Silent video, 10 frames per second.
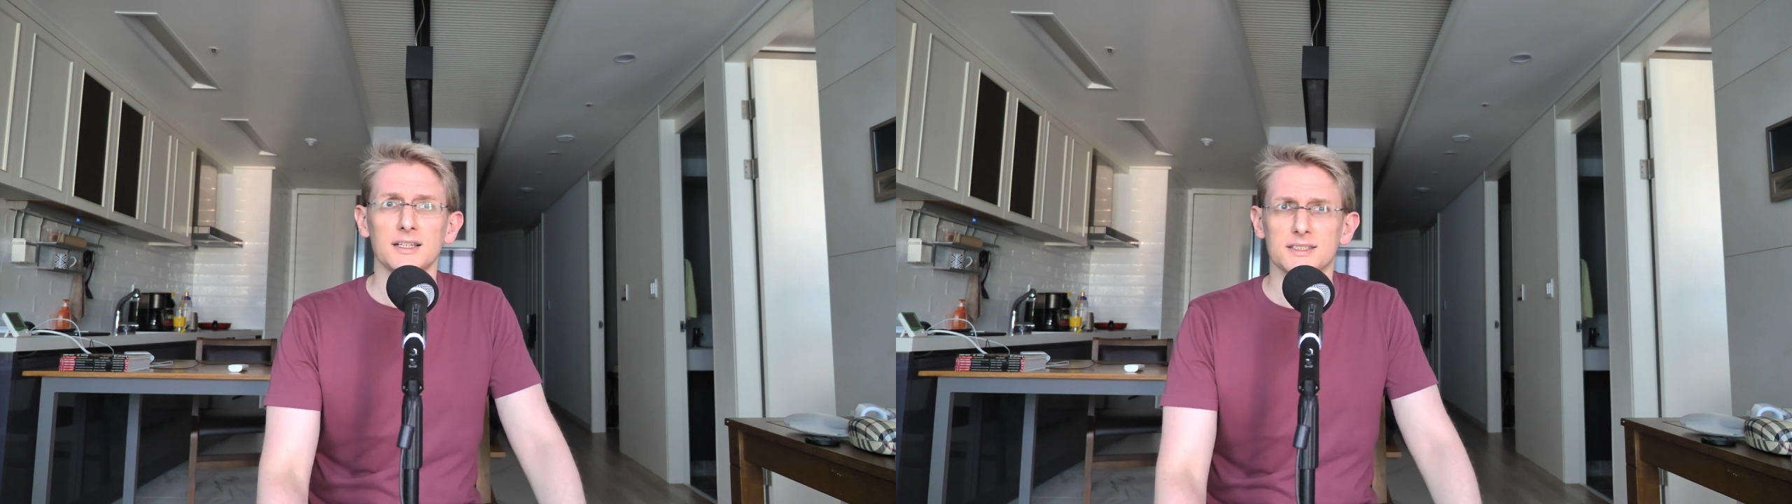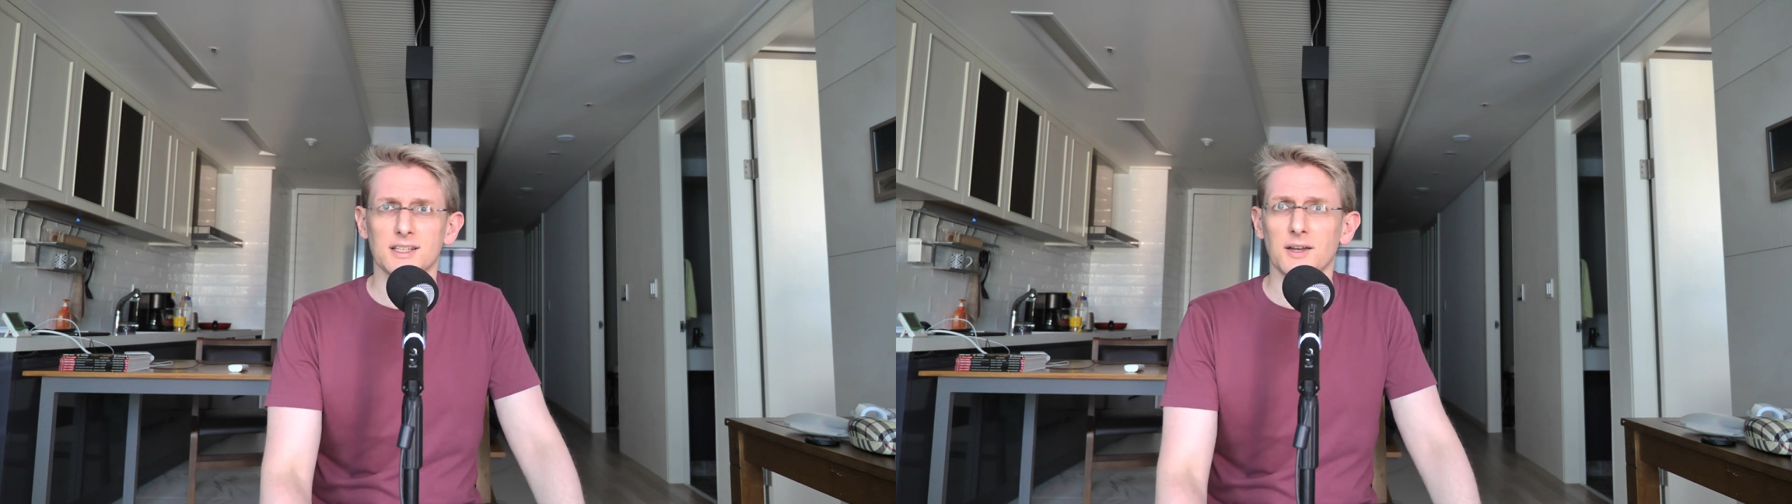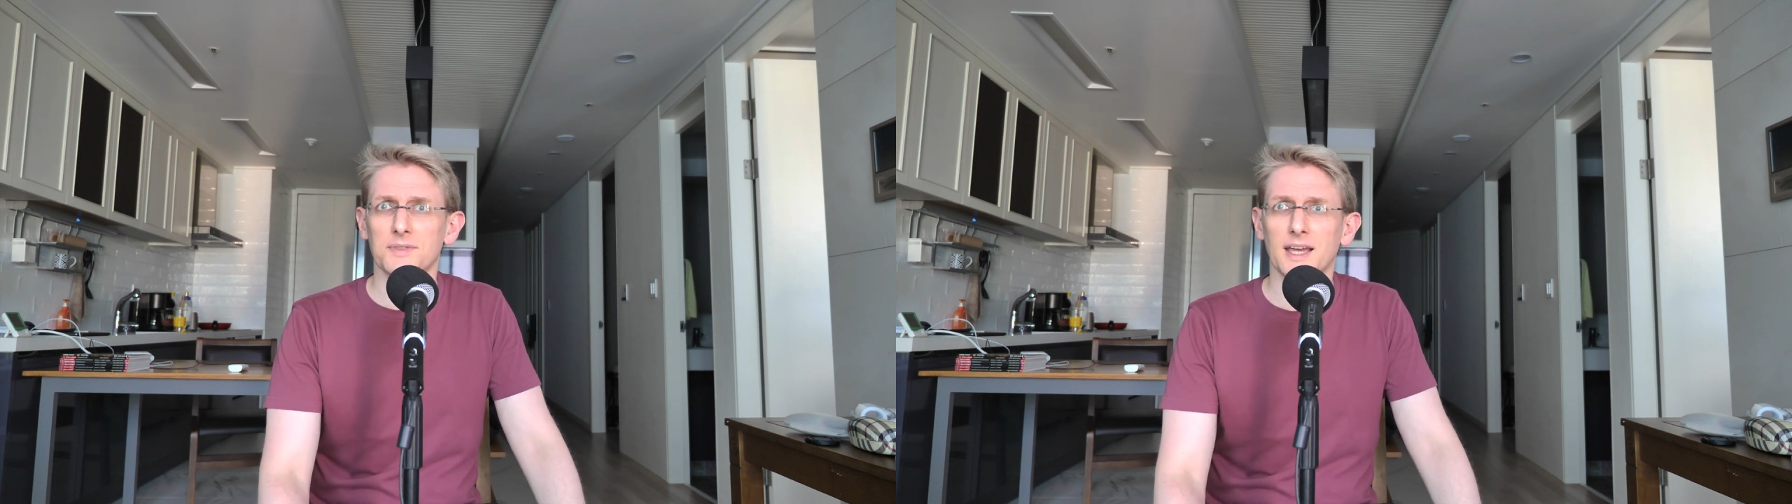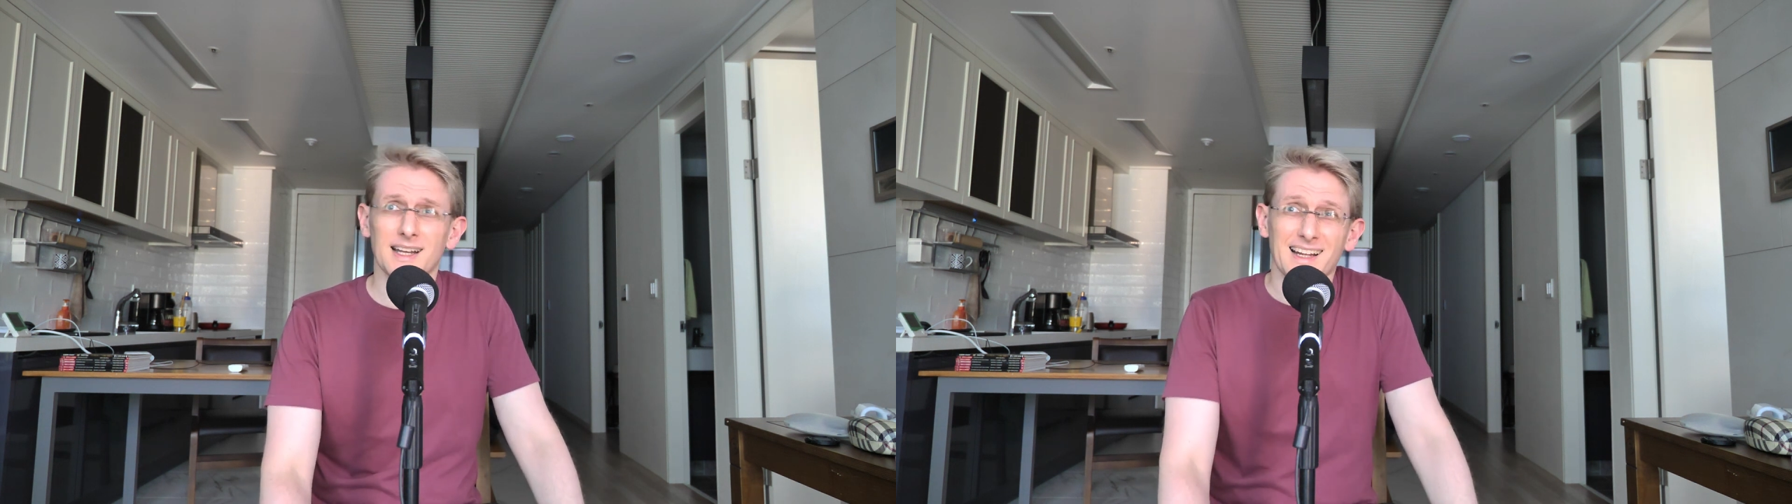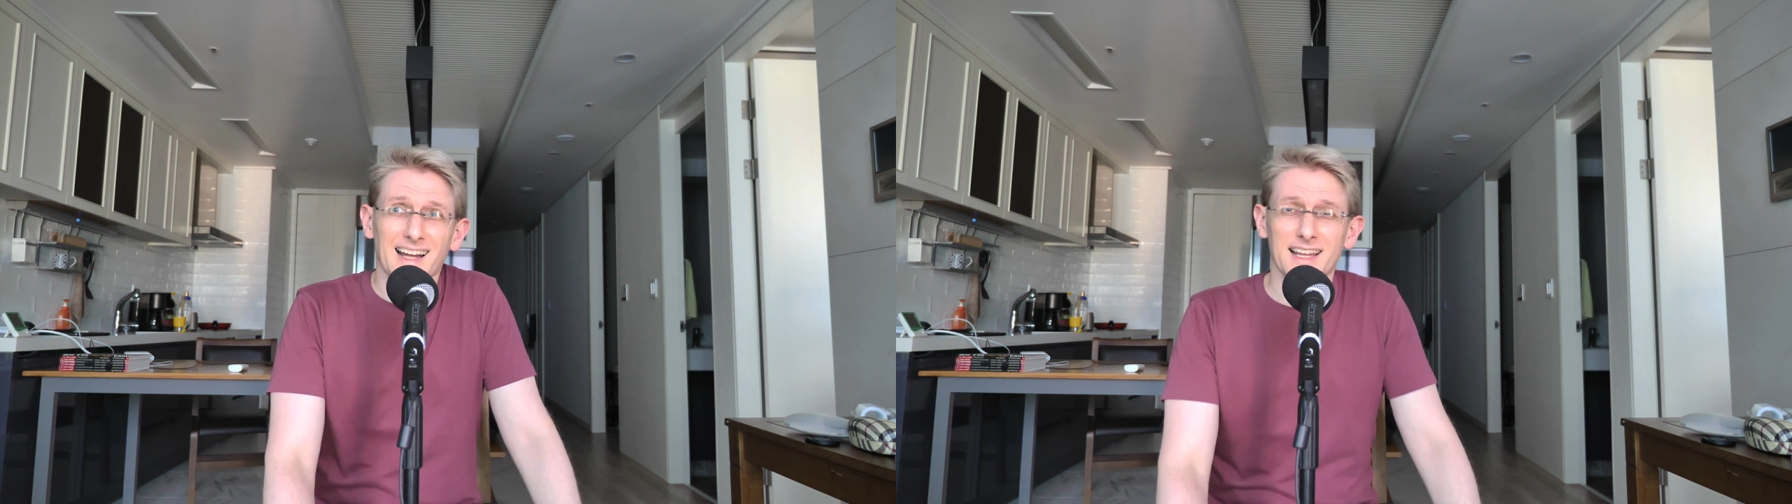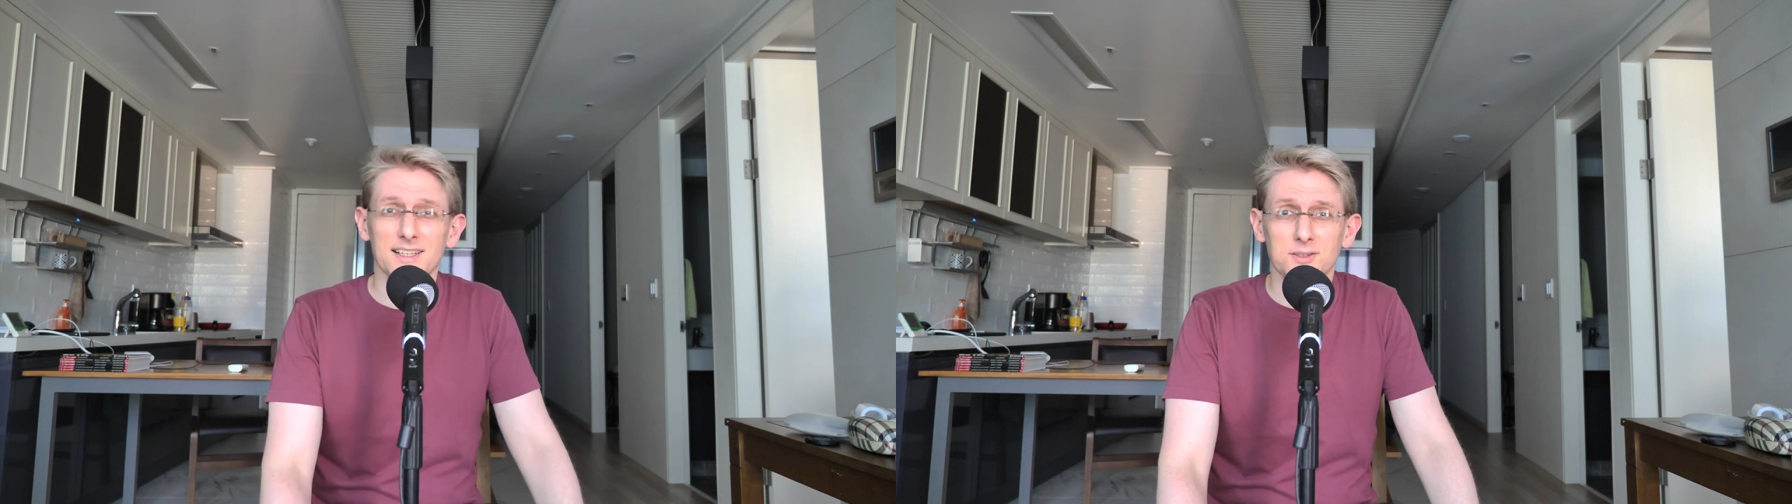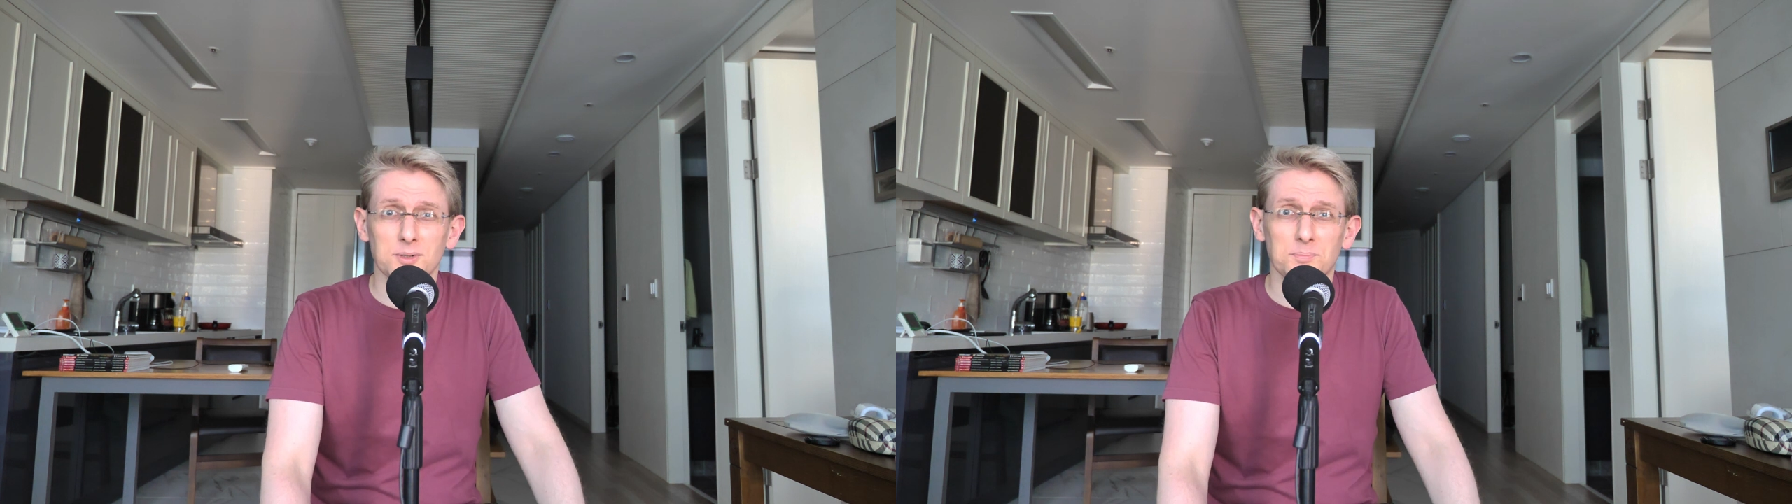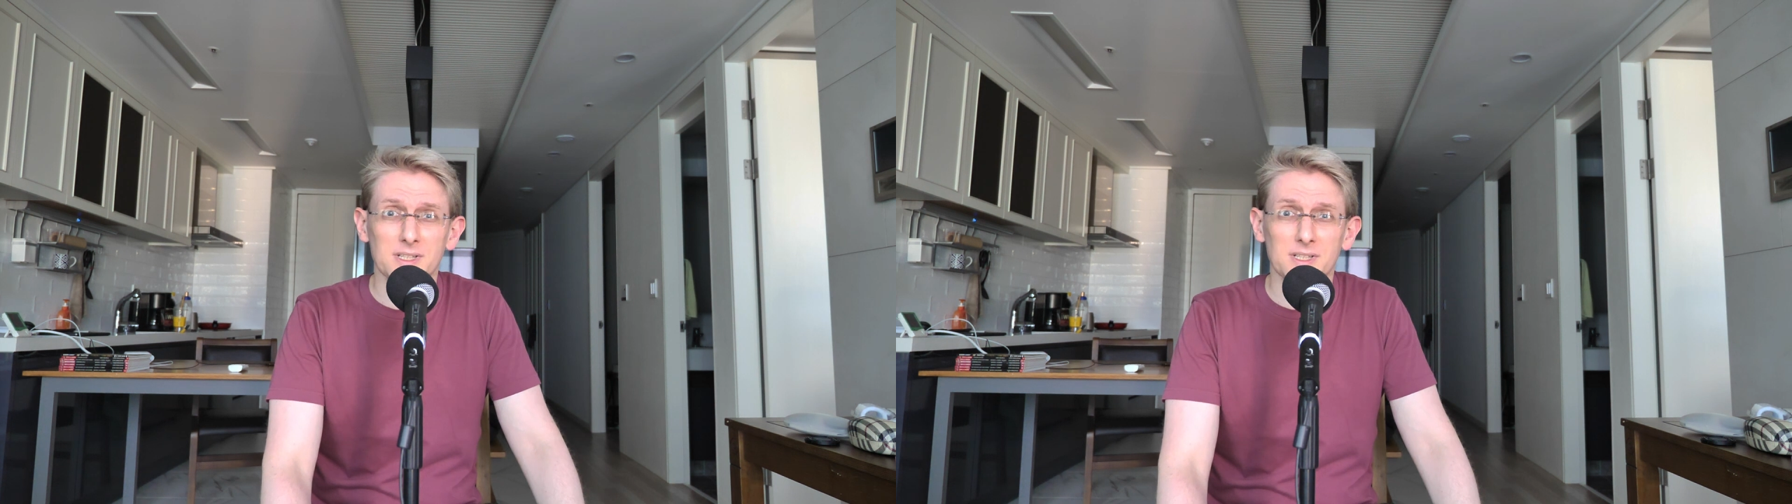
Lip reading: stuff that I guess could